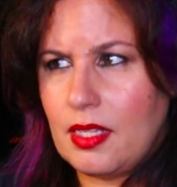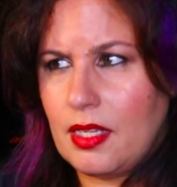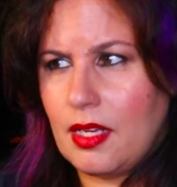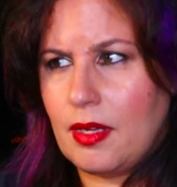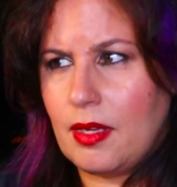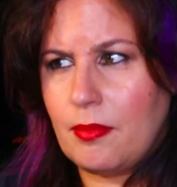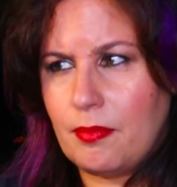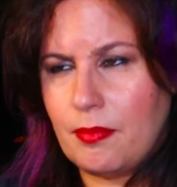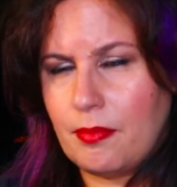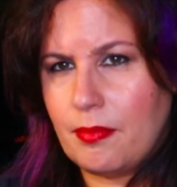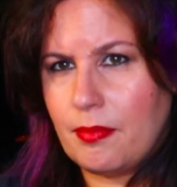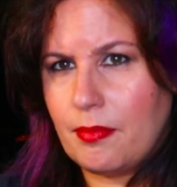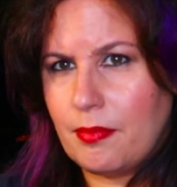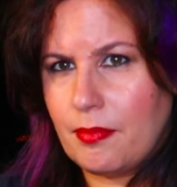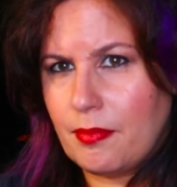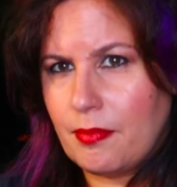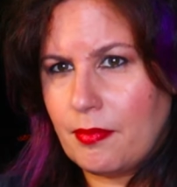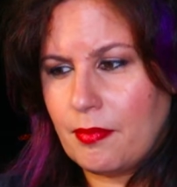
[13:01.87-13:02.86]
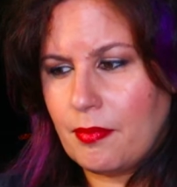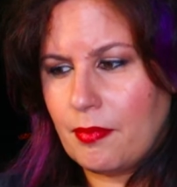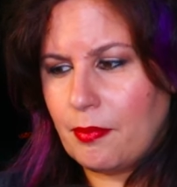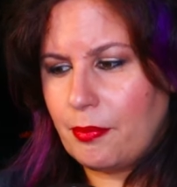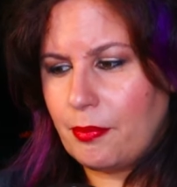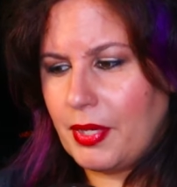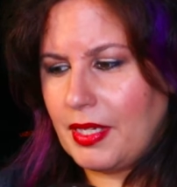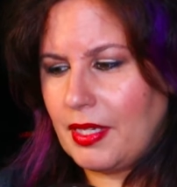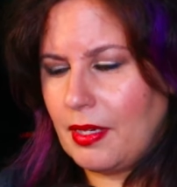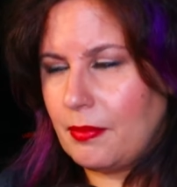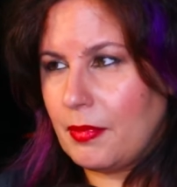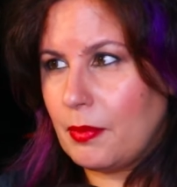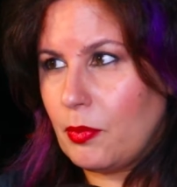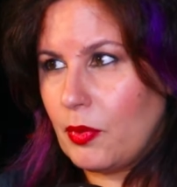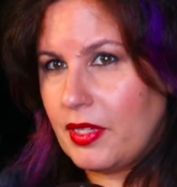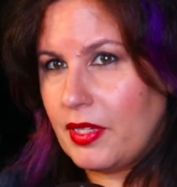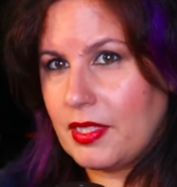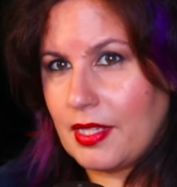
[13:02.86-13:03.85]
he putting up
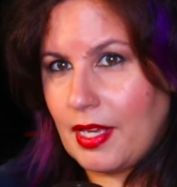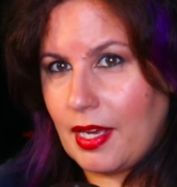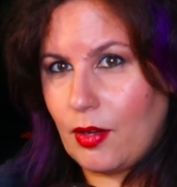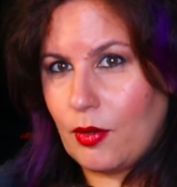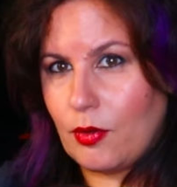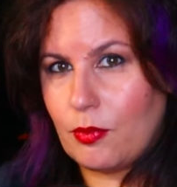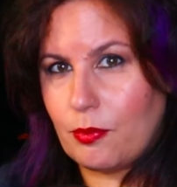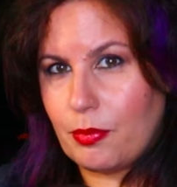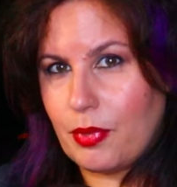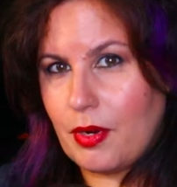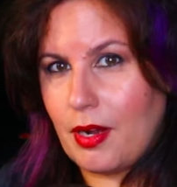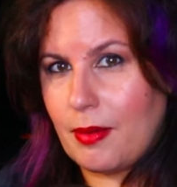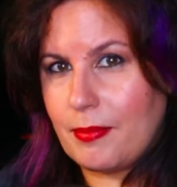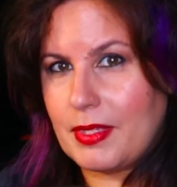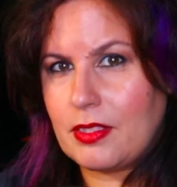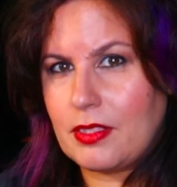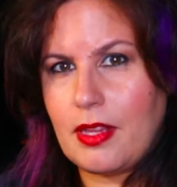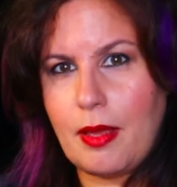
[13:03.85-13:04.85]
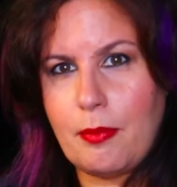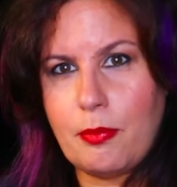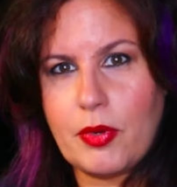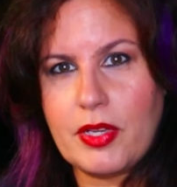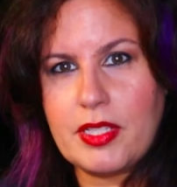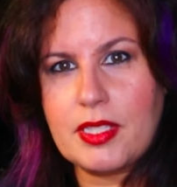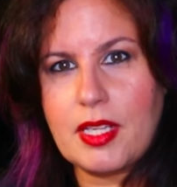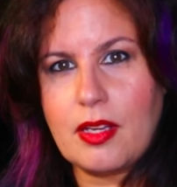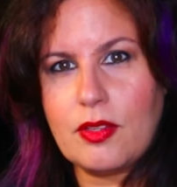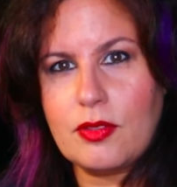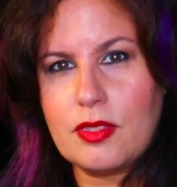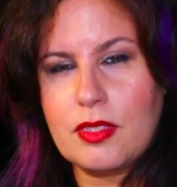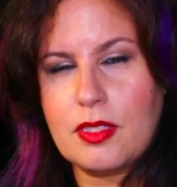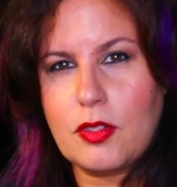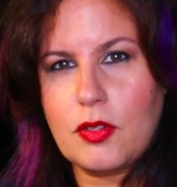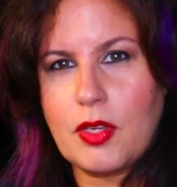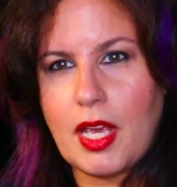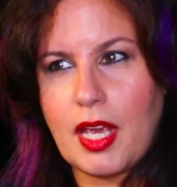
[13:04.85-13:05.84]
the Boy Scout promise? Do they have Boy Scouts
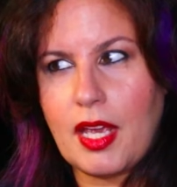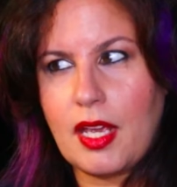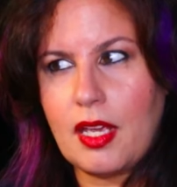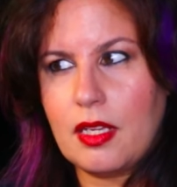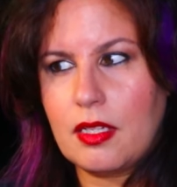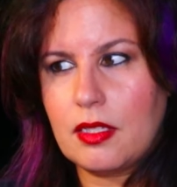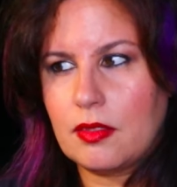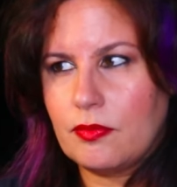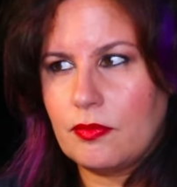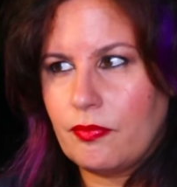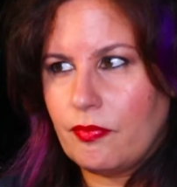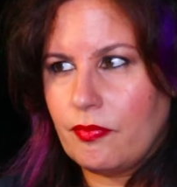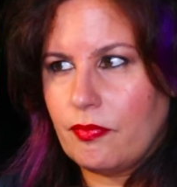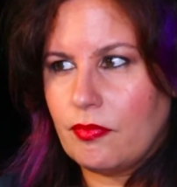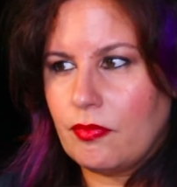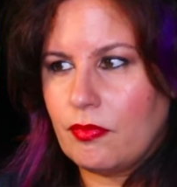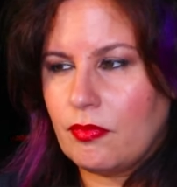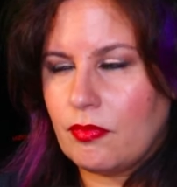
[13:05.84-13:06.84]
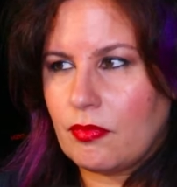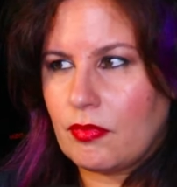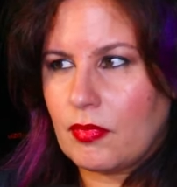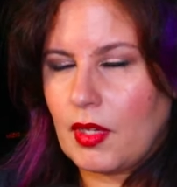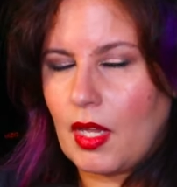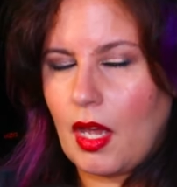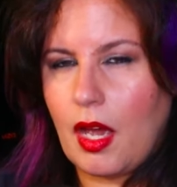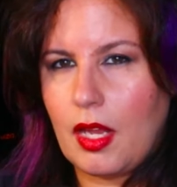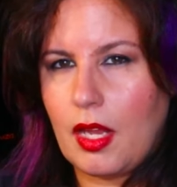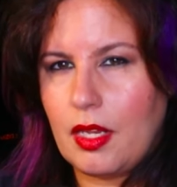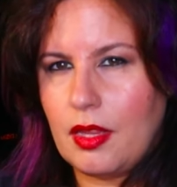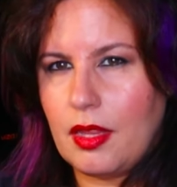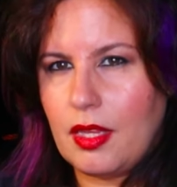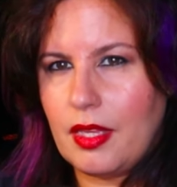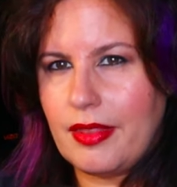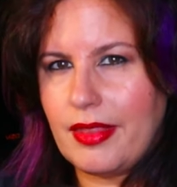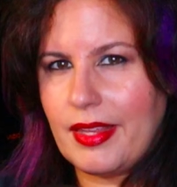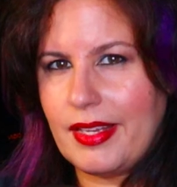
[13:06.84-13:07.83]
in the UK? I didn't
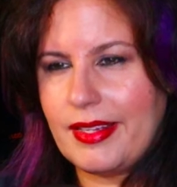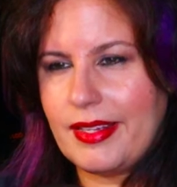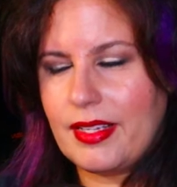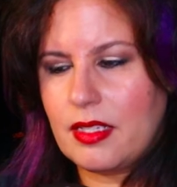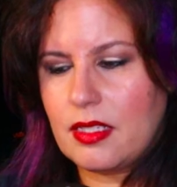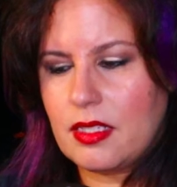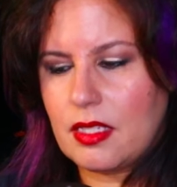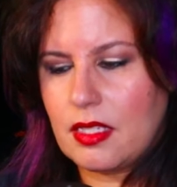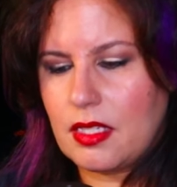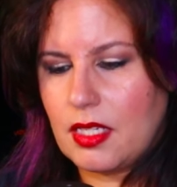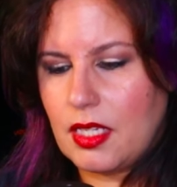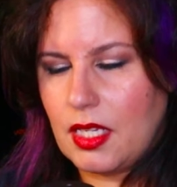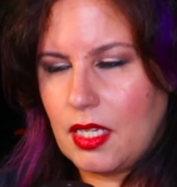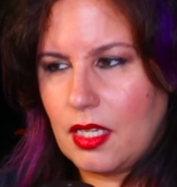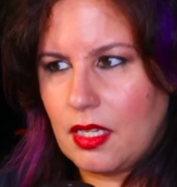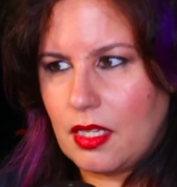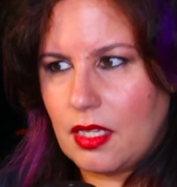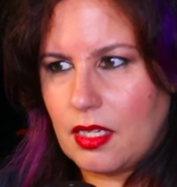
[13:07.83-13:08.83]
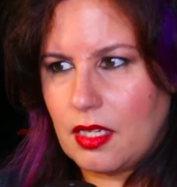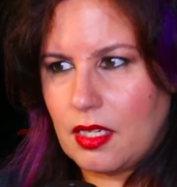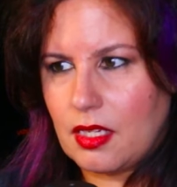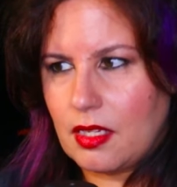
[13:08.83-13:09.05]
think they did.